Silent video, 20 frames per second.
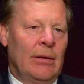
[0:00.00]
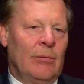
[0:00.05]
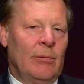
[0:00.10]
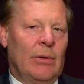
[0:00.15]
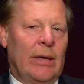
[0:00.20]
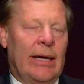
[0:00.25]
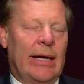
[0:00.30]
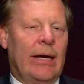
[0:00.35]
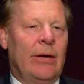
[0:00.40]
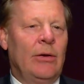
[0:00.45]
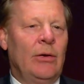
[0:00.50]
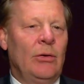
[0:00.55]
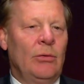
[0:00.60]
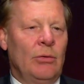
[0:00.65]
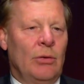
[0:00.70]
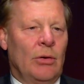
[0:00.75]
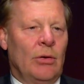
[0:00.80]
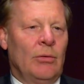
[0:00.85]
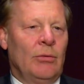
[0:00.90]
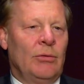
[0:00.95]
Well, how do
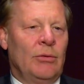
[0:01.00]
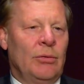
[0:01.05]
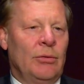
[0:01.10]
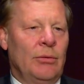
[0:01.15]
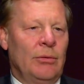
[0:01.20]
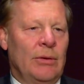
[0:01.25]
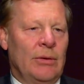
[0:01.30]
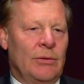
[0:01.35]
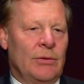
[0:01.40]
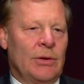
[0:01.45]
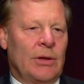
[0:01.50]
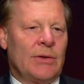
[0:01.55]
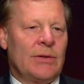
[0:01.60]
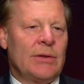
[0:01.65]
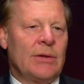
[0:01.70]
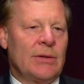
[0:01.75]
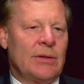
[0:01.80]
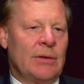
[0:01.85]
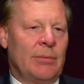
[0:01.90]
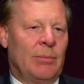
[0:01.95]
you go to the
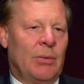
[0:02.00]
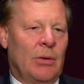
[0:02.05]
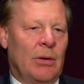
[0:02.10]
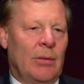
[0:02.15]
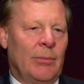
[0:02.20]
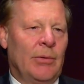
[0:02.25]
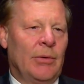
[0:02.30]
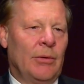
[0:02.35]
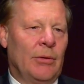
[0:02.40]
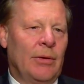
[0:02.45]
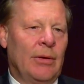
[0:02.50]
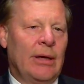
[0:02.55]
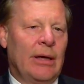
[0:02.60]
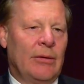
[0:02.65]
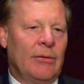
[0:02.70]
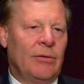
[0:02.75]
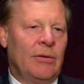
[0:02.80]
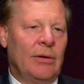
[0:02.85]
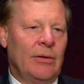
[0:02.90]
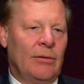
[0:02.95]
Justice Department or
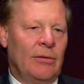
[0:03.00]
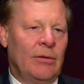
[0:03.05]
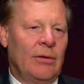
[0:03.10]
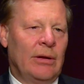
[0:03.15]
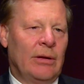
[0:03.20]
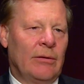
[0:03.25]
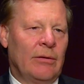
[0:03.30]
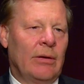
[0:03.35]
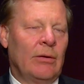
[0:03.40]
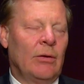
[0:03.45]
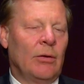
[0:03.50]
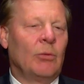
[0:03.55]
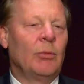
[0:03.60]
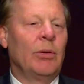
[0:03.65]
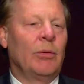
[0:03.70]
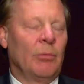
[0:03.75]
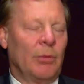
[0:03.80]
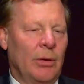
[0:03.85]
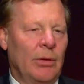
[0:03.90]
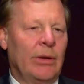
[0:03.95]
the SEC and say, look,
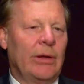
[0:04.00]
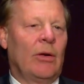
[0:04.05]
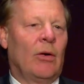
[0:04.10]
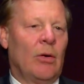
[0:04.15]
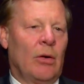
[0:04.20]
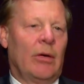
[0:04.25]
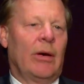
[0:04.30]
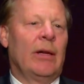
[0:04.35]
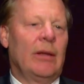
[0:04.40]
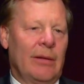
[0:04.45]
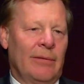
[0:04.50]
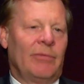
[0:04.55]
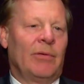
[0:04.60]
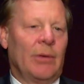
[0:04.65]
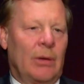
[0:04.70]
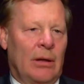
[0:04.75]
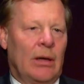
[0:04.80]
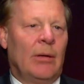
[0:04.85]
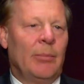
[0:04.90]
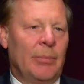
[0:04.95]
we really are a
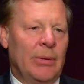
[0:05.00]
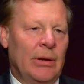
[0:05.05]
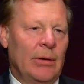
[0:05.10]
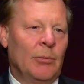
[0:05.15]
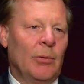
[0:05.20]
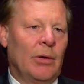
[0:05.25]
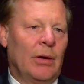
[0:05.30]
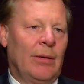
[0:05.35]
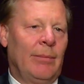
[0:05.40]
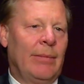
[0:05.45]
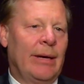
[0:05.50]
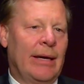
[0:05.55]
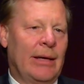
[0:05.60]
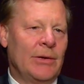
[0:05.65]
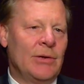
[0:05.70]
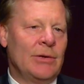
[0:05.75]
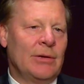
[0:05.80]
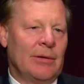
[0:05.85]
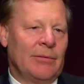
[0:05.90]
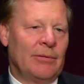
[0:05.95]
different company and we're going to
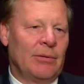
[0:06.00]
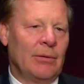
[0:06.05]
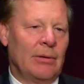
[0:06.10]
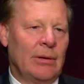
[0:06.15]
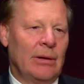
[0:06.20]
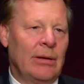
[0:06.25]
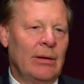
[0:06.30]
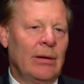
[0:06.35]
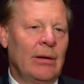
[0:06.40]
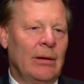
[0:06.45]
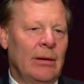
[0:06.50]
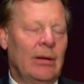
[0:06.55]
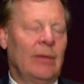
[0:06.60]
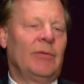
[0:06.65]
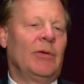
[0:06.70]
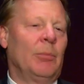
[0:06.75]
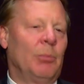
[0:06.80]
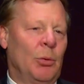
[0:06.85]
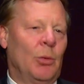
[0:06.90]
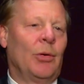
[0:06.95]
manage differently,
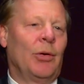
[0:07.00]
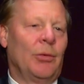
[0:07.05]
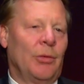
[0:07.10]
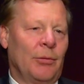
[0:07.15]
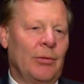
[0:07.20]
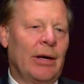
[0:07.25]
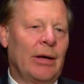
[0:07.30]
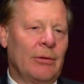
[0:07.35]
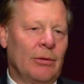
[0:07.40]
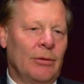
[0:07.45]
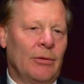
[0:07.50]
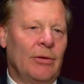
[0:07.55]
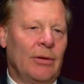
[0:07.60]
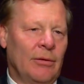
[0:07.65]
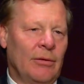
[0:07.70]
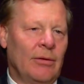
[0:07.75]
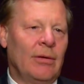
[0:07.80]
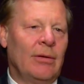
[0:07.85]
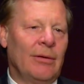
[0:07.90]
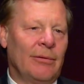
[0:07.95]
if the board of directors
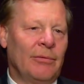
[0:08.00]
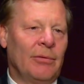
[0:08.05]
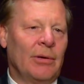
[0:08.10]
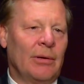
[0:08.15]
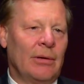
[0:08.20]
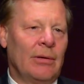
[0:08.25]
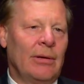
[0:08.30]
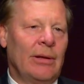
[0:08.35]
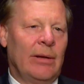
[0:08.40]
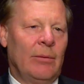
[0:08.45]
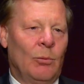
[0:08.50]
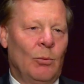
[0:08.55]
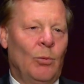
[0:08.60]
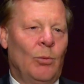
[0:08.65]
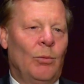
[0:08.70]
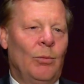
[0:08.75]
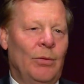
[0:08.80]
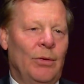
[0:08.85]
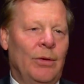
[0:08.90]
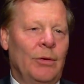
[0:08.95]
isn't different than
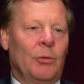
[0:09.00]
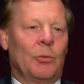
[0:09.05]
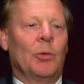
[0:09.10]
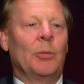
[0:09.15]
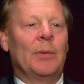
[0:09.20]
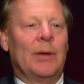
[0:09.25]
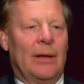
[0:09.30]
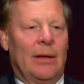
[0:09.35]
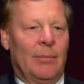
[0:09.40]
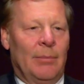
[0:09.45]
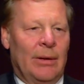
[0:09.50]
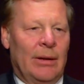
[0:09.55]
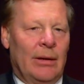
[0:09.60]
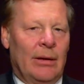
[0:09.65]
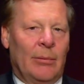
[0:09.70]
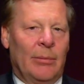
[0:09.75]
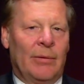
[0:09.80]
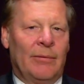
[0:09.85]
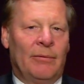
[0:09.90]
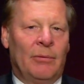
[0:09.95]
the group that had been
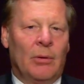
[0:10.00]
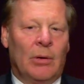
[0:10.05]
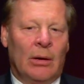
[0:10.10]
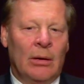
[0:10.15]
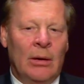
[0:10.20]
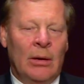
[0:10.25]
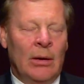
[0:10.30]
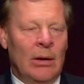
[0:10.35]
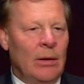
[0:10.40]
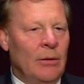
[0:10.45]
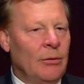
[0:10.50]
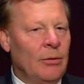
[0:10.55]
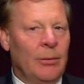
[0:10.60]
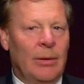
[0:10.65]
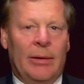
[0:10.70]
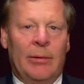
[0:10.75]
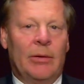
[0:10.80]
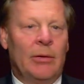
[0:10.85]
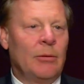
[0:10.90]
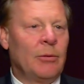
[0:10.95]
there before?
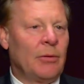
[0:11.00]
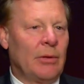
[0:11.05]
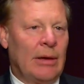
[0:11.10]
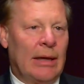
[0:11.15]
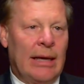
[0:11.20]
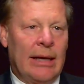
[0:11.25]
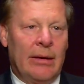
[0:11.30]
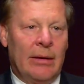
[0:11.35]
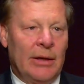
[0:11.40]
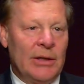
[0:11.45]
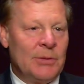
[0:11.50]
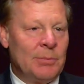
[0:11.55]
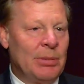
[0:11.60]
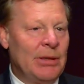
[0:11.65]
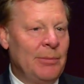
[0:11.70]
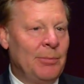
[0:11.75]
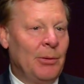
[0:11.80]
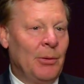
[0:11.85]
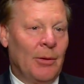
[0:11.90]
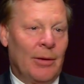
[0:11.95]
So there's a lot of nice
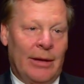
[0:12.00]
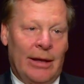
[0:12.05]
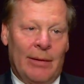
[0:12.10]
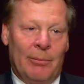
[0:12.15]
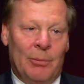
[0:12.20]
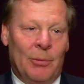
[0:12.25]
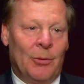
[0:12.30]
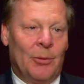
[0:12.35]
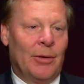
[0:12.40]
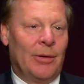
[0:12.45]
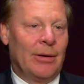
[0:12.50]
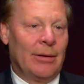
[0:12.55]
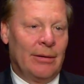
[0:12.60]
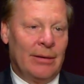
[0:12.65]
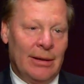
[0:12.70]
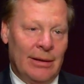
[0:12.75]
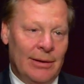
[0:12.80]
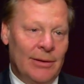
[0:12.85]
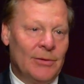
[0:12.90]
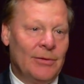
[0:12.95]
people on that board, and
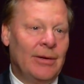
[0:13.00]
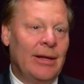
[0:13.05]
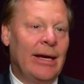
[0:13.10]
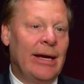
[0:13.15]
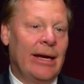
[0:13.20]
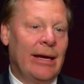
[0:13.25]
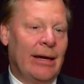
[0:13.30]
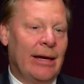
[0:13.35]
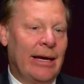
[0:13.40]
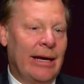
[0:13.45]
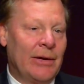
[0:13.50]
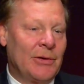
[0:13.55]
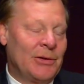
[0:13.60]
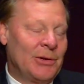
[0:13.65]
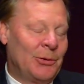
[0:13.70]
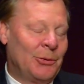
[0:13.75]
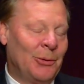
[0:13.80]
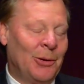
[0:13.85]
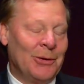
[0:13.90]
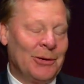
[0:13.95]
to this day, I
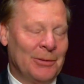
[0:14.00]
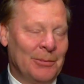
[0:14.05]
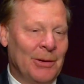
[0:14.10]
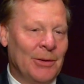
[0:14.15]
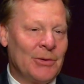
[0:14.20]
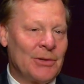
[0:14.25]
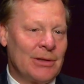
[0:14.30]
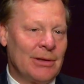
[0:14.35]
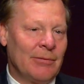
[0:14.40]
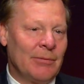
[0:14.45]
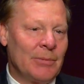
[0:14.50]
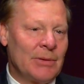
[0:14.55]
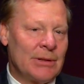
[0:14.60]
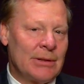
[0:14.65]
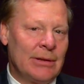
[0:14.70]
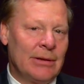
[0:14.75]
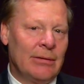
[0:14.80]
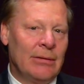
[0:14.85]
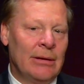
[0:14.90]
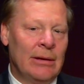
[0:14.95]
actually talk to most of them
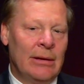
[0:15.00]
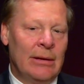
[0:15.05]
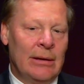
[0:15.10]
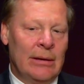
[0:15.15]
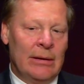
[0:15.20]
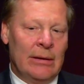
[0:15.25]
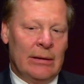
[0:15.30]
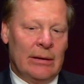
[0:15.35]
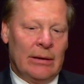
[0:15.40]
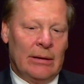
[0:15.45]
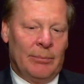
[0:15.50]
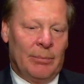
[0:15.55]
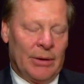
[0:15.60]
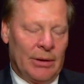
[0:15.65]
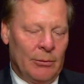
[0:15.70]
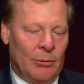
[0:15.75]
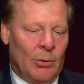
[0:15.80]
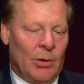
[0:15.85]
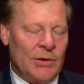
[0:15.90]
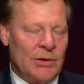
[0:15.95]
still, but
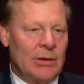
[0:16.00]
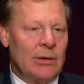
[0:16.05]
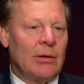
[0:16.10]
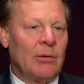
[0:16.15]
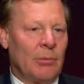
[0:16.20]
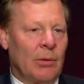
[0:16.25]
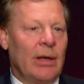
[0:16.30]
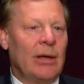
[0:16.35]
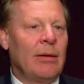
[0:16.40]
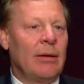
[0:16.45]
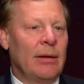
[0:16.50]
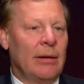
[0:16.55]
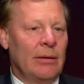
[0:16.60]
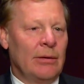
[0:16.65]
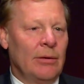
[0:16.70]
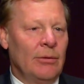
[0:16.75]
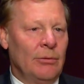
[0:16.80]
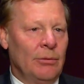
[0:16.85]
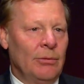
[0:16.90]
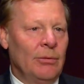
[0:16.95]
it wasn't the right
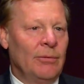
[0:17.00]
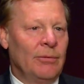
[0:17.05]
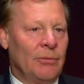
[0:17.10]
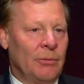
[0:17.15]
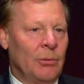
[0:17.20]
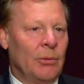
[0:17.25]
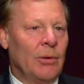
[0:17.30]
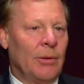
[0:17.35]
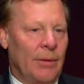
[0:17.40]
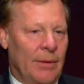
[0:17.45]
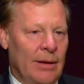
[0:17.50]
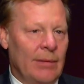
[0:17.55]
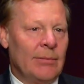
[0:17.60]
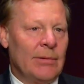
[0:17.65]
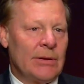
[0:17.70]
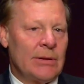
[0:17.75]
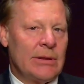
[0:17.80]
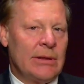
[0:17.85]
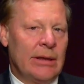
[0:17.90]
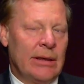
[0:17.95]
thing to do for them
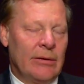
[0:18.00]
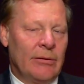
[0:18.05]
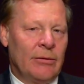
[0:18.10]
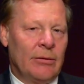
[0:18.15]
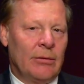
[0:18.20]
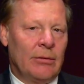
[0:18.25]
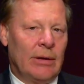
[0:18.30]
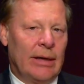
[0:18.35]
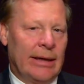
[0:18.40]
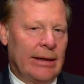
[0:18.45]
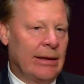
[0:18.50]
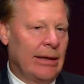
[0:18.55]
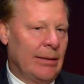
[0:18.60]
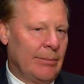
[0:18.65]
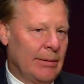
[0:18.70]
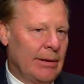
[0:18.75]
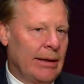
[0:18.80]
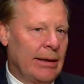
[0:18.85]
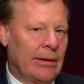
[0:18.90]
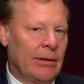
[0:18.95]
to stay. So I
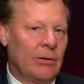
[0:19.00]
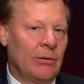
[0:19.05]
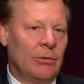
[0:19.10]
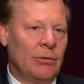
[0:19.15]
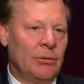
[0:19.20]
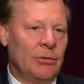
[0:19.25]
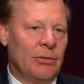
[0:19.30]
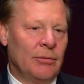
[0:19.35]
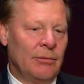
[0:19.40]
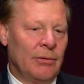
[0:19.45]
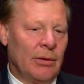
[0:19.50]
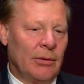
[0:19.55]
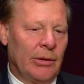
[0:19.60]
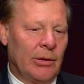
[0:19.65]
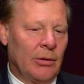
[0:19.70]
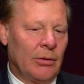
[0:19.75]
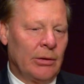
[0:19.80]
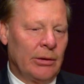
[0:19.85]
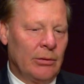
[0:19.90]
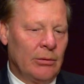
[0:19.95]
came to that conclusion very
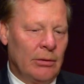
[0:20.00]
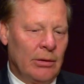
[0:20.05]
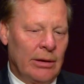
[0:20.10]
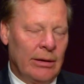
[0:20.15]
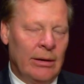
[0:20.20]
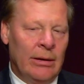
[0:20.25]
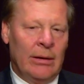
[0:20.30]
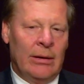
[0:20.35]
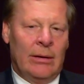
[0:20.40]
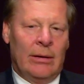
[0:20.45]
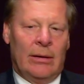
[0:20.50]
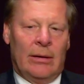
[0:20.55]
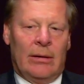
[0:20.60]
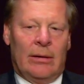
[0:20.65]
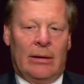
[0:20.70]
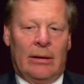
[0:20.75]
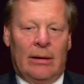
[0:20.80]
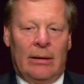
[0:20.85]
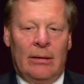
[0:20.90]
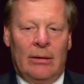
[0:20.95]
early on.
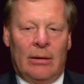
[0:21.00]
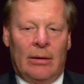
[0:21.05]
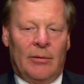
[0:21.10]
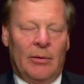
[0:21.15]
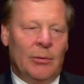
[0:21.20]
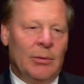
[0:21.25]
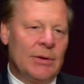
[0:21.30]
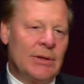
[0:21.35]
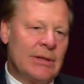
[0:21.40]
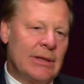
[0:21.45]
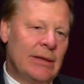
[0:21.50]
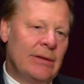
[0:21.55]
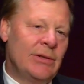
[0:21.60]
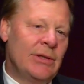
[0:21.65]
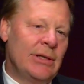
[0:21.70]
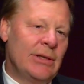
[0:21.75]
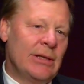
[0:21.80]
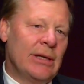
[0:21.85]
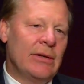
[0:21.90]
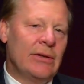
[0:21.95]
And you know, everyone said,
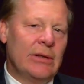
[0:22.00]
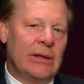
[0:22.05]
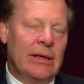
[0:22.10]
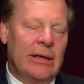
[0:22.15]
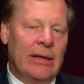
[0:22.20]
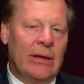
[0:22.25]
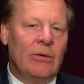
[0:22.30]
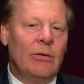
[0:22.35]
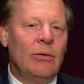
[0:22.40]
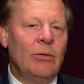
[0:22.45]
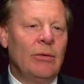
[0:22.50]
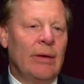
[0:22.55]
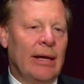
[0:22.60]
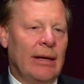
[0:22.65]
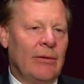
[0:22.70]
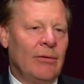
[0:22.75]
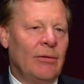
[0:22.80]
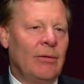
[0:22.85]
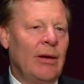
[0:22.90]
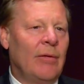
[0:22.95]
geez, Ed, you can't do
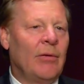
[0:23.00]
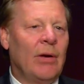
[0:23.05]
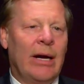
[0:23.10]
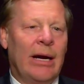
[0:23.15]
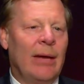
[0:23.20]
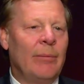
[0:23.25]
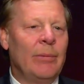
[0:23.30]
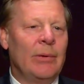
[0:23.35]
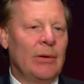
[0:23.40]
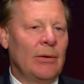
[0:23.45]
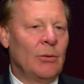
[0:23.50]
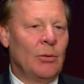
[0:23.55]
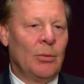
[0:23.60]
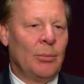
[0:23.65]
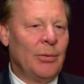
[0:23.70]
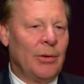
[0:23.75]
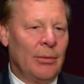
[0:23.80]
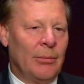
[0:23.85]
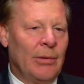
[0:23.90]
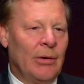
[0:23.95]
that. It's never happened in
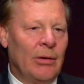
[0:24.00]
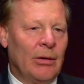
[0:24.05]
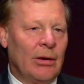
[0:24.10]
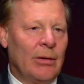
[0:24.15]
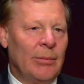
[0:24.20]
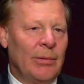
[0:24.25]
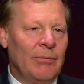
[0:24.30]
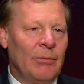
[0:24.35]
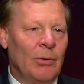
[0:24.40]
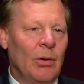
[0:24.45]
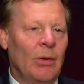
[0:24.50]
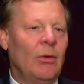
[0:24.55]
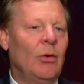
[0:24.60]
corporate America before.